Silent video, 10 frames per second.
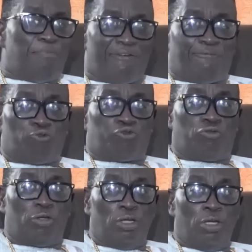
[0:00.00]
by
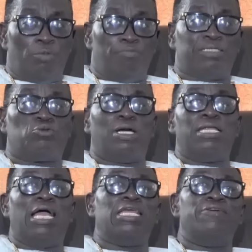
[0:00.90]
force, but
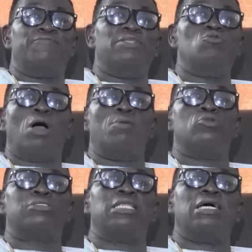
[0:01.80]
whether even you are
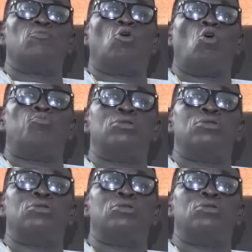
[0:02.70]
Muslim or